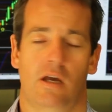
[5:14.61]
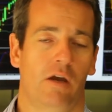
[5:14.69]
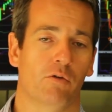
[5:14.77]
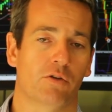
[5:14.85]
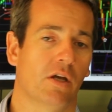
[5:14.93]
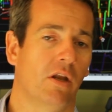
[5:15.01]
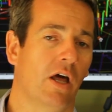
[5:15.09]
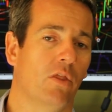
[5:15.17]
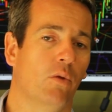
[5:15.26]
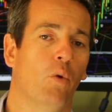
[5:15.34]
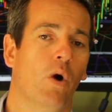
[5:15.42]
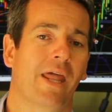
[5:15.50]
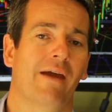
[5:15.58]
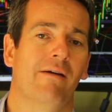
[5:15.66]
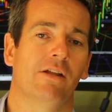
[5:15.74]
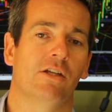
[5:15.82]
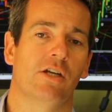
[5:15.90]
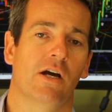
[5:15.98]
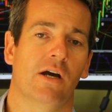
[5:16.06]
I also like the
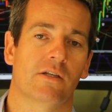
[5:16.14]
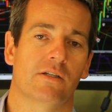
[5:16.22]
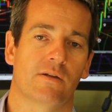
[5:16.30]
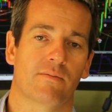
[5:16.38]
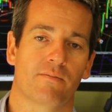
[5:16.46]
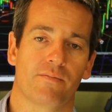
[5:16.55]
1-hourly charts.